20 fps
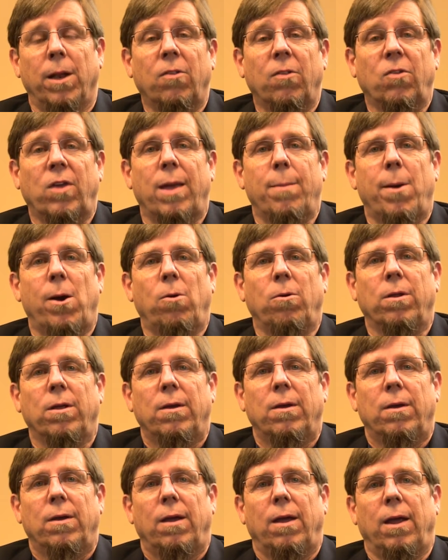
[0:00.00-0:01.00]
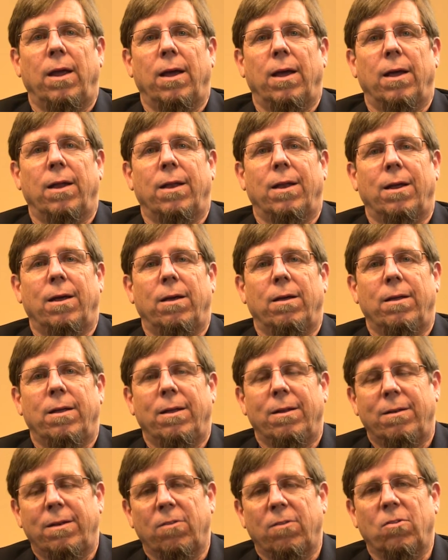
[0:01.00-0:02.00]
minutes came out, and
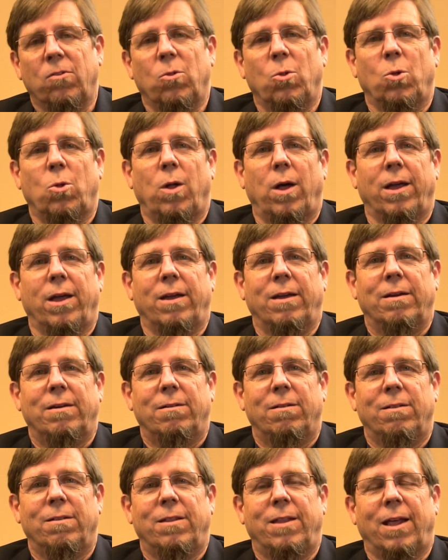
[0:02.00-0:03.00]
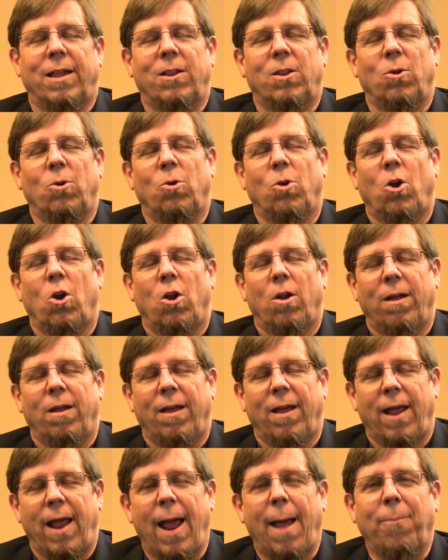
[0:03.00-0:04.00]
it doesn't look like that they're
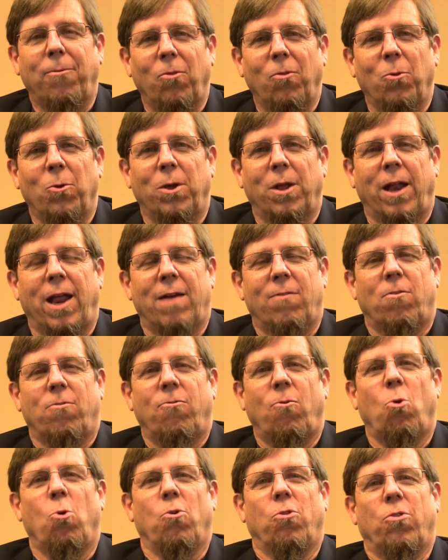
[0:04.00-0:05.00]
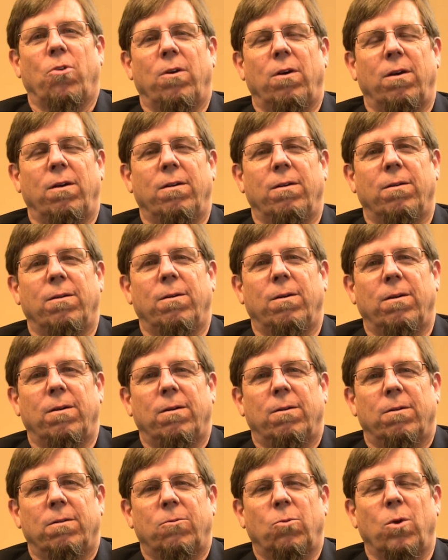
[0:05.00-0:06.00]
absolutely going to have a fourth
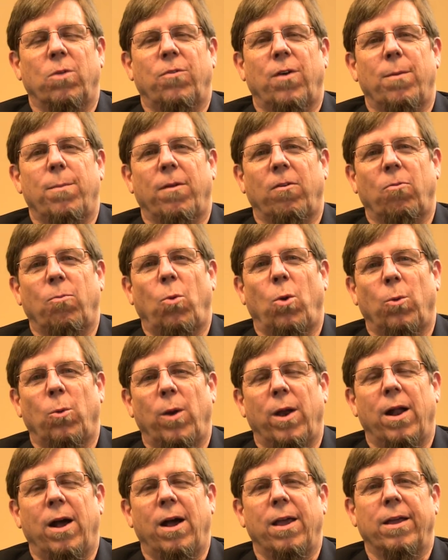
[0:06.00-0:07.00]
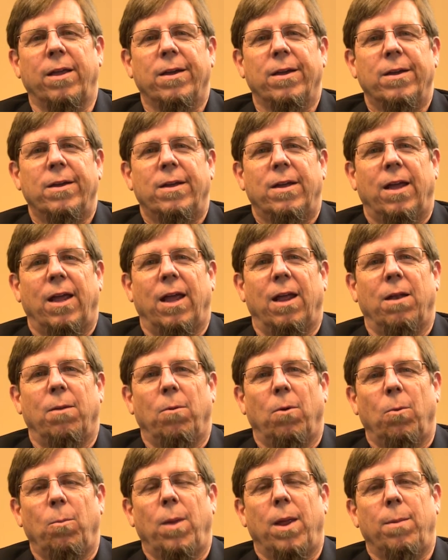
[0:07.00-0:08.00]
25 basis point rate hike,
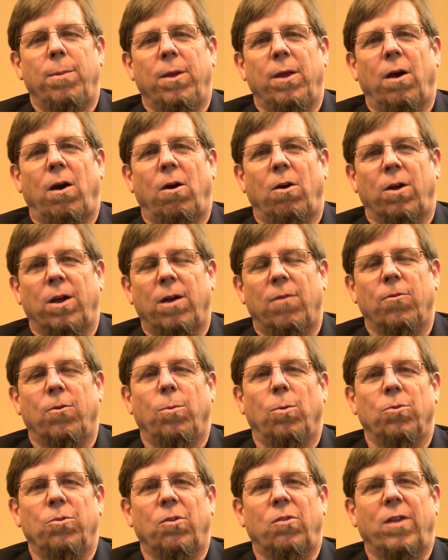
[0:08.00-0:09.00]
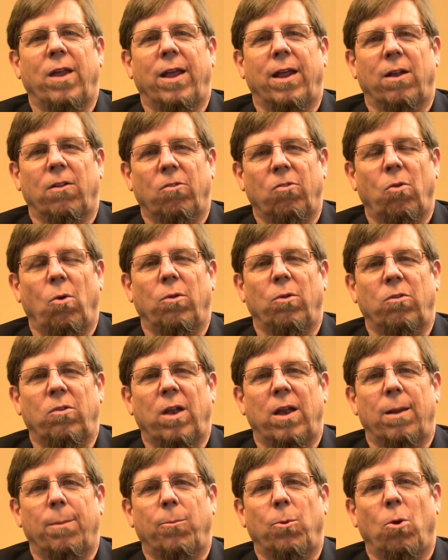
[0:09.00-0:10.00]
and maybe are comfortable just taking a slow and
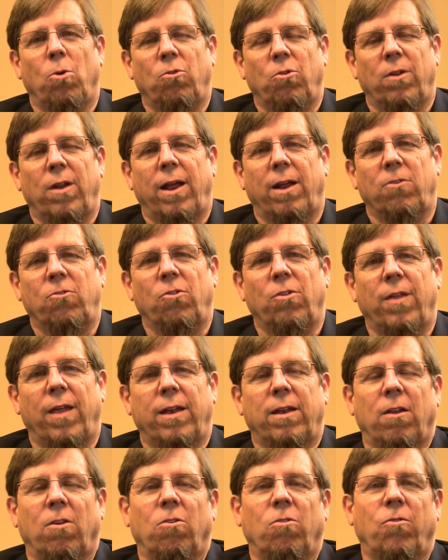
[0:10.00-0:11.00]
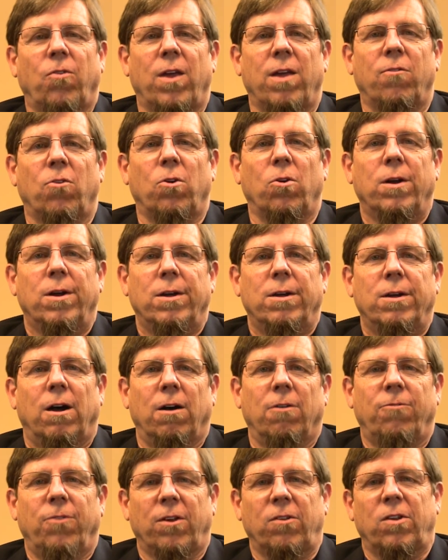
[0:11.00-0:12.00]
steady approach, and that does favor
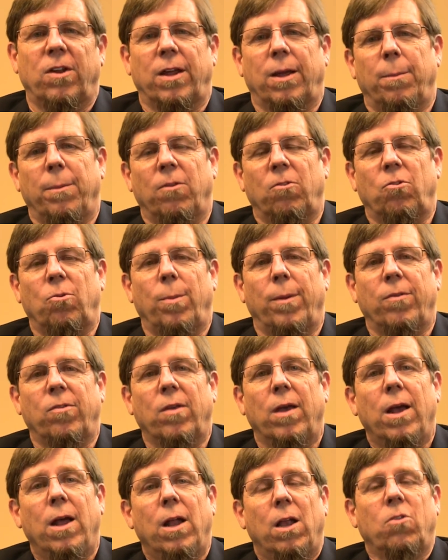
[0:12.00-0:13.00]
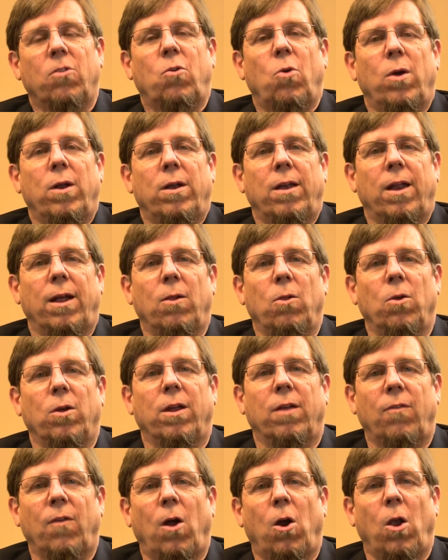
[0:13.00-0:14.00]
fixed income instruments. Let's go ahead and take a
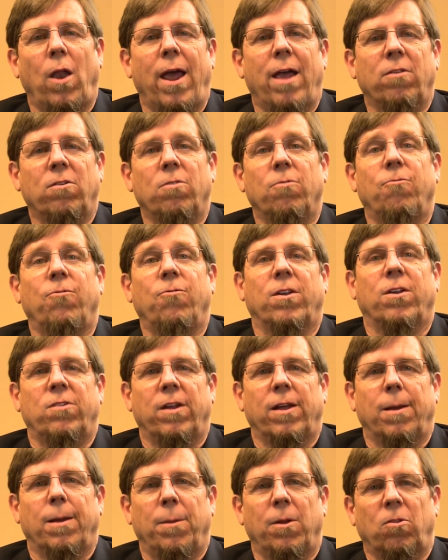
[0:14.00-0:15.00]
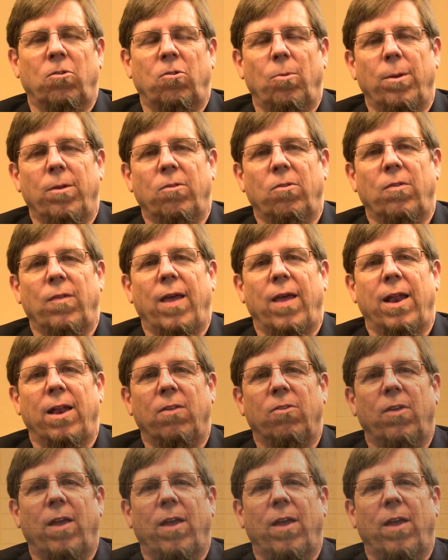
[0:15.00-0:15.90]
look at our last of fixed income instruments, and